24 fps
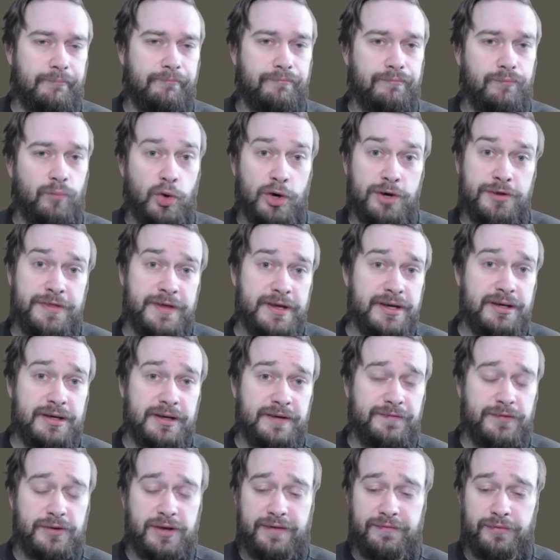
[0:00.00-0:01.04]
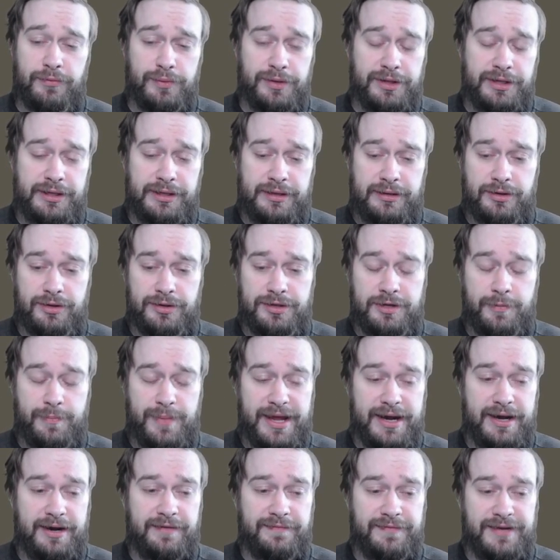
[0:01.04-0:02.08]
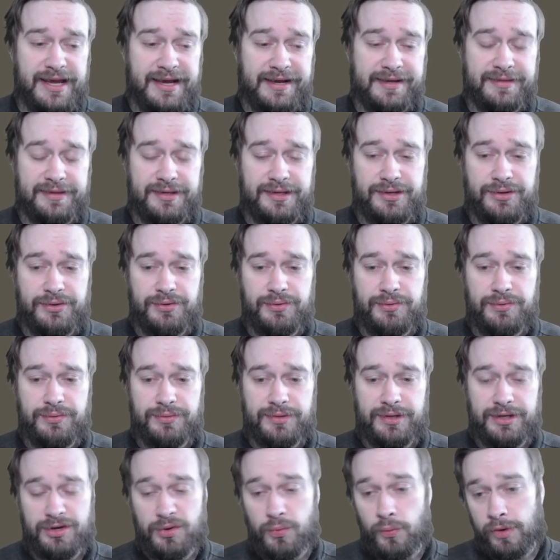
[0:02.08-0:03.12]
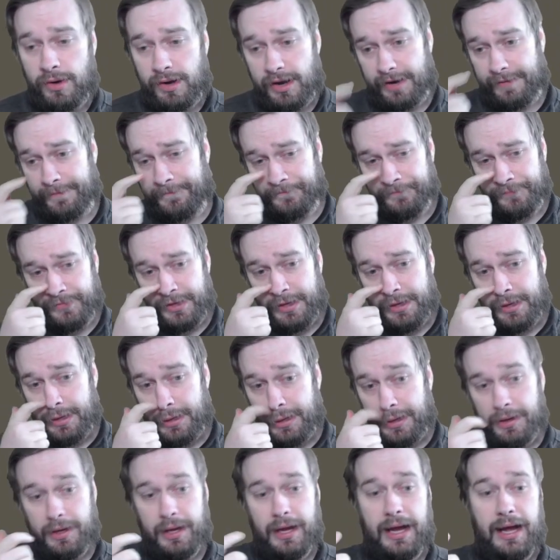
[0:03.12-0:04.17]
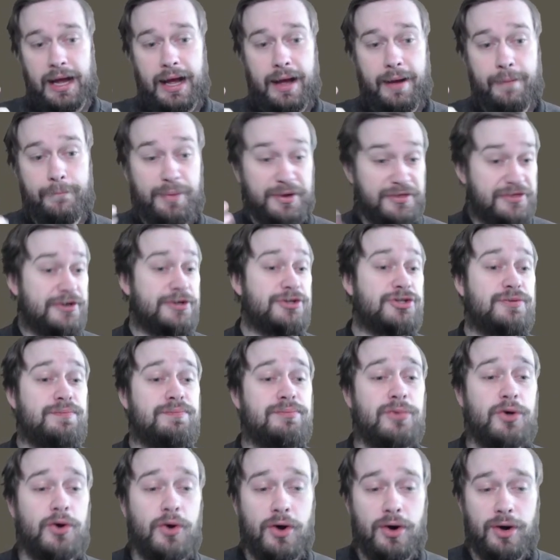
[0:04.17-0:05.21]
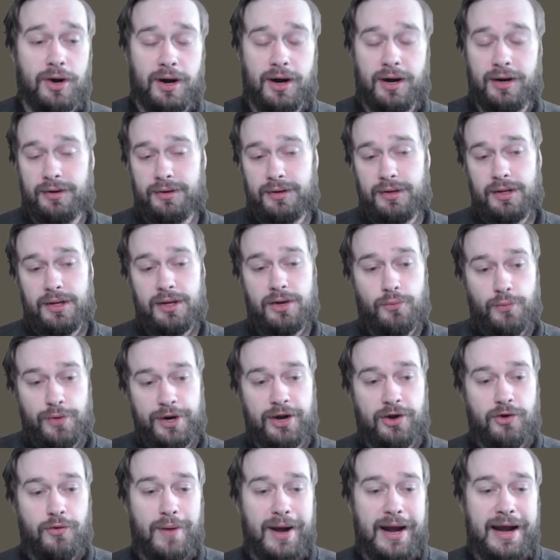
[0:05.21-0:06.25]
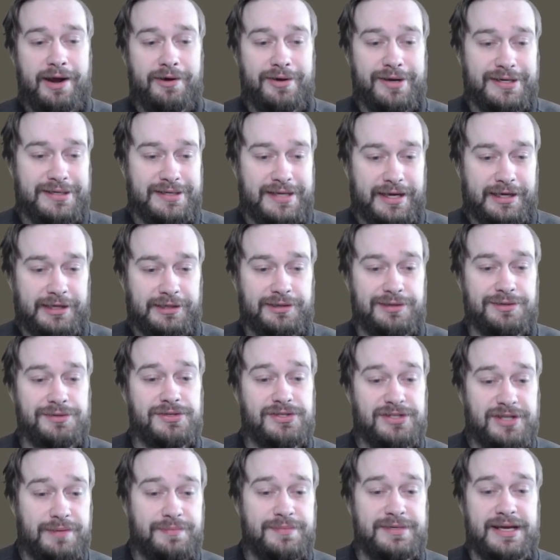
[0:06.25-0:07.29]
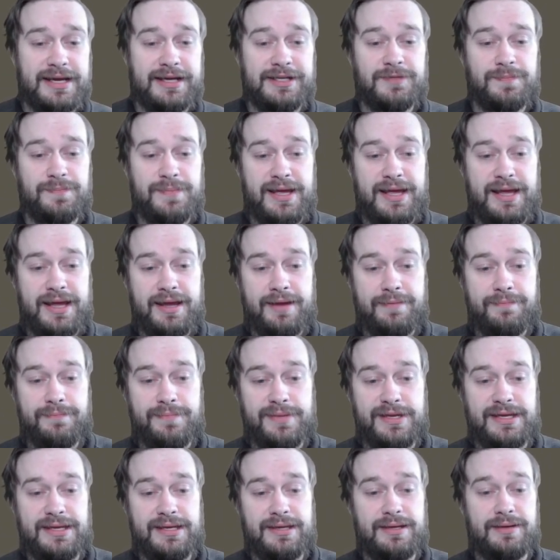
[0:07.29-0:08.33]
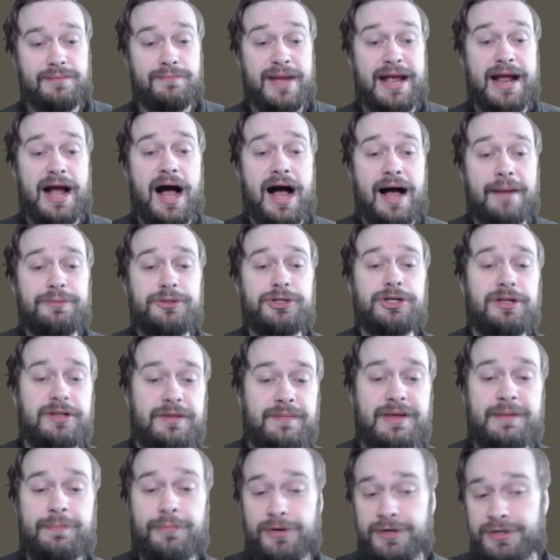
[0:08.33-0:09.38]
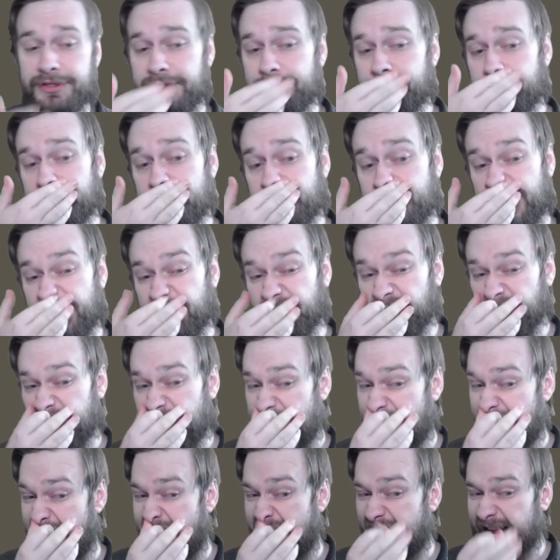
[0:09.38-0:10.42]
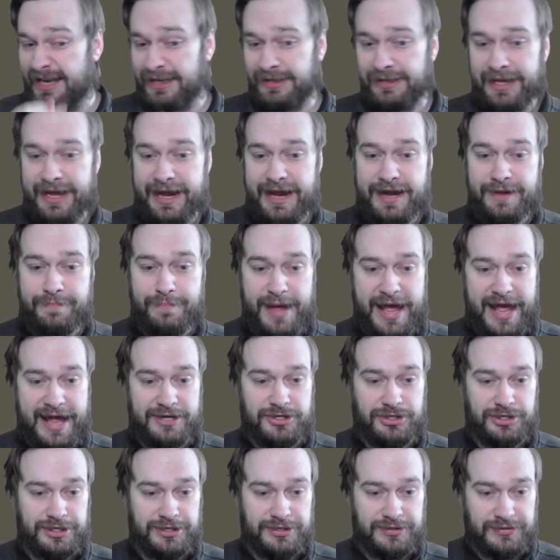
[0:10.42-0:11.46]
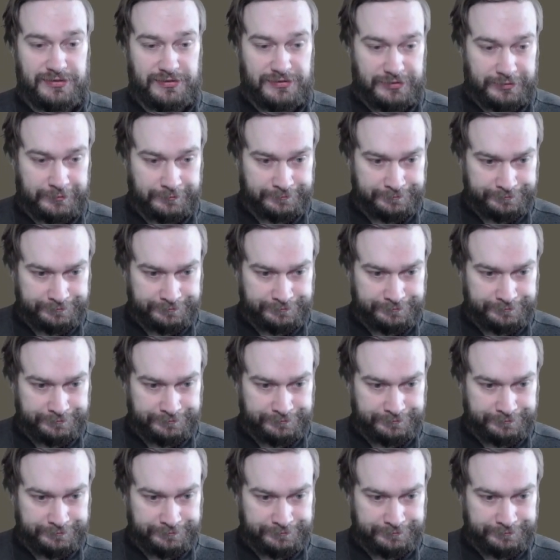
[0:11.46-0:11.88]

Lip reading: worth it if you have a really good competitive deck that you want. But there's more. When acquiring a deck clone, some decks may optionally be printed with special Accolade badges.